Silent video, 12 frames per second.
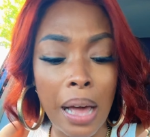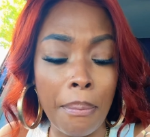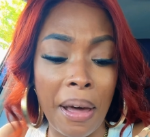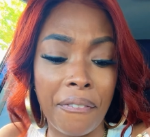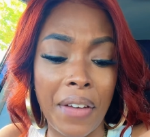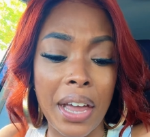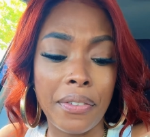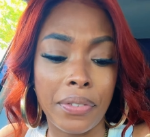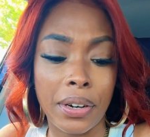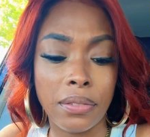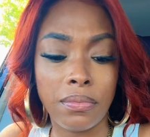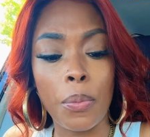not my
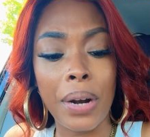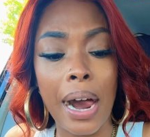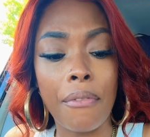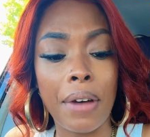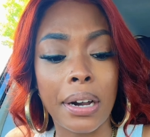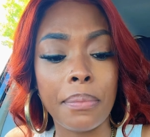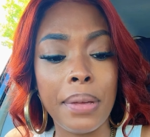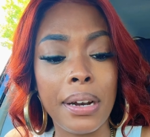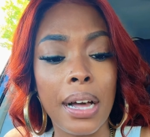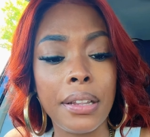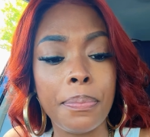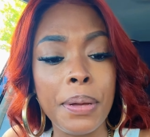favorite. Would I recommend
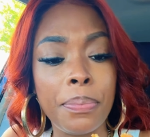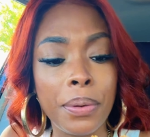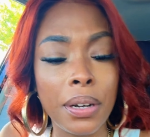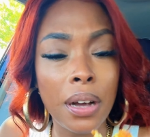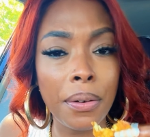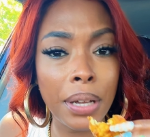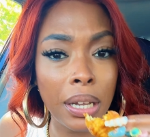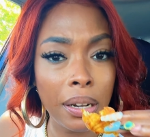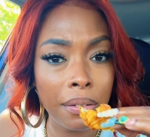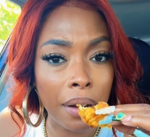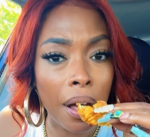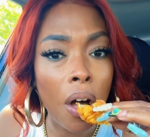other people to go get
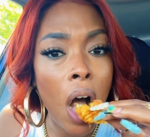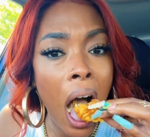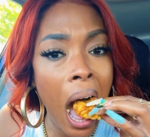it? No.